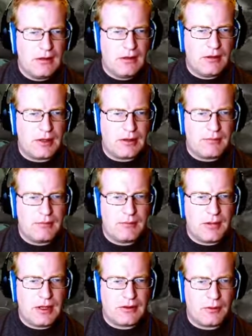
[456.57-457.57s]
Okay,
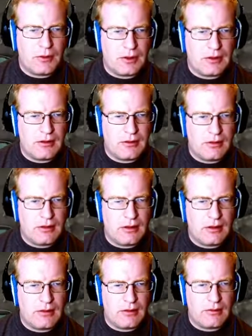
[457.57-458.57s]
back to work.
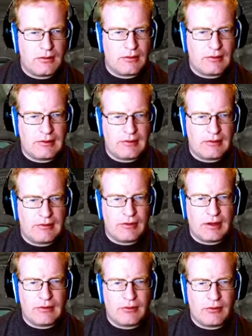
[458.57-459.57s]
Uh, that takes care of
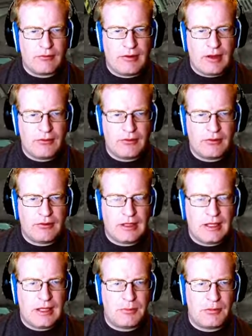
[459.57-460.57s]
that. So the valves are just going to
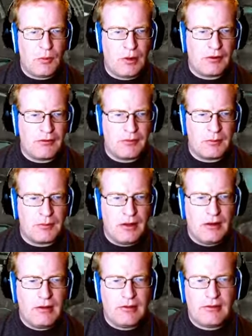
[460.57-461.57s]
keep the water from
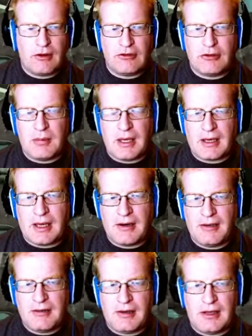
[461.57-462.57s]
sloshing back out
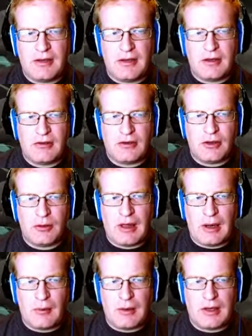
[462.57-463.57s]
of the tank to go
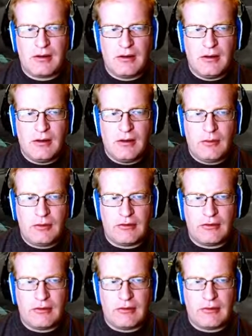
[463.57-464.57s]
that way, which
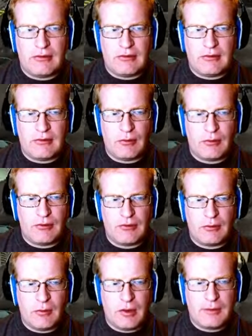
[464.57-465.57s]
is, this is the source of
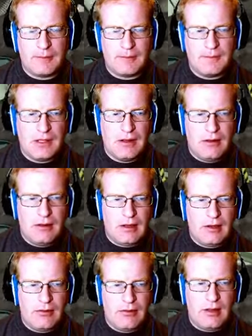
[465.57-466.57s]
the water.
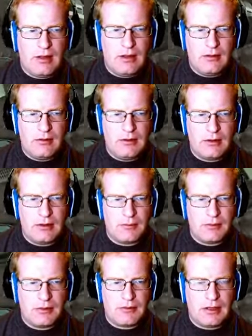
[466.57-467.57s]
And then um,
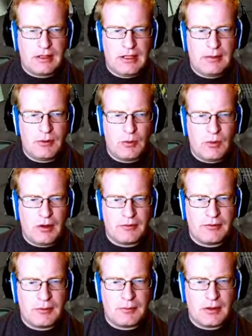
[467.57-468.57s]
it's going to keep the water
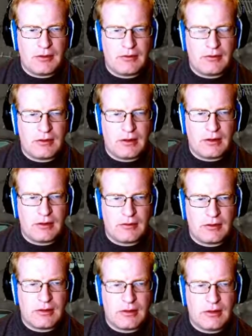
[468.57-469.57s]
from uh,
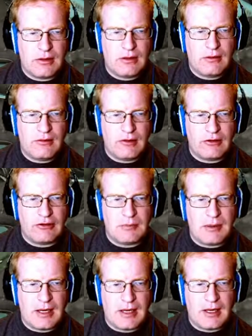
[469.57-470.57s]
sloshing
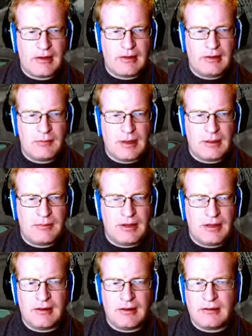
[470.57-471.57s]
back out of these pipes
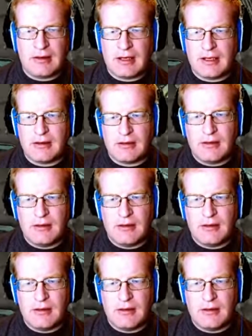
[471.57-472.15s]
into the tank.